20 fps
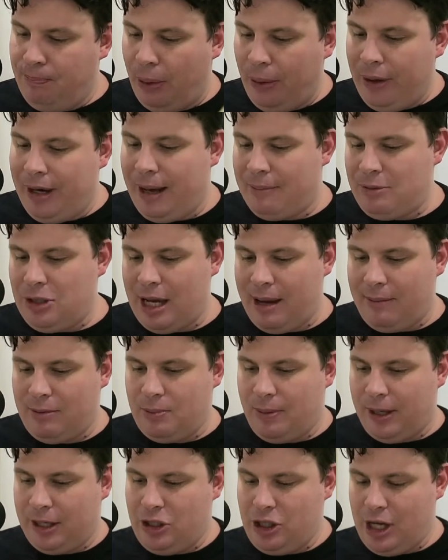put it up
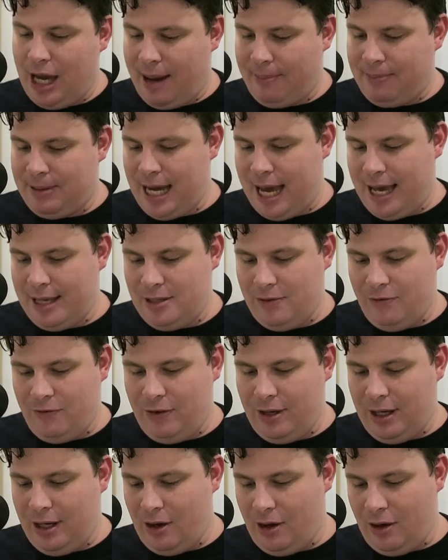chapter by chapter as a
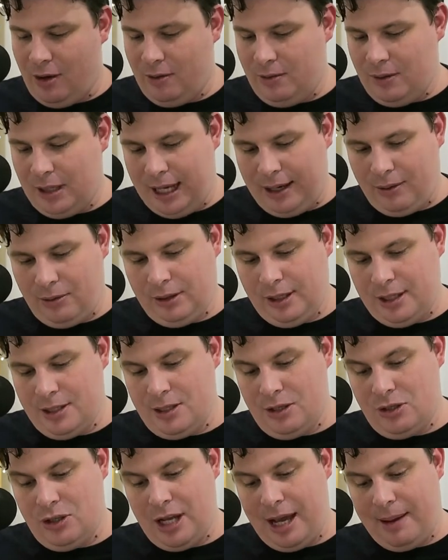video, like
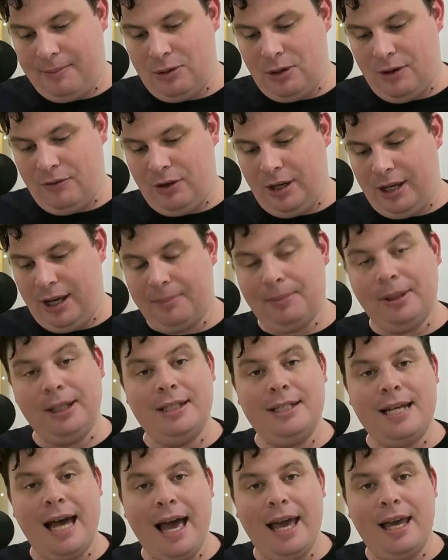release a chapter every couple
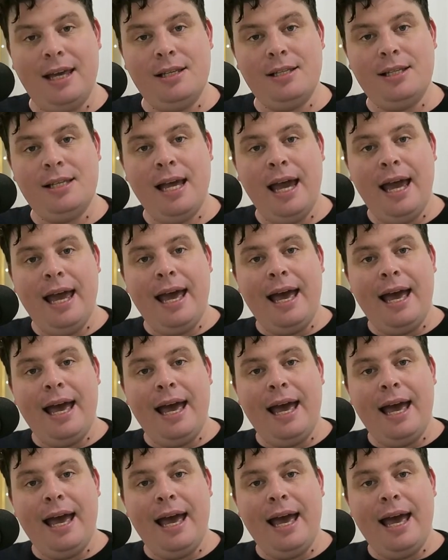of days.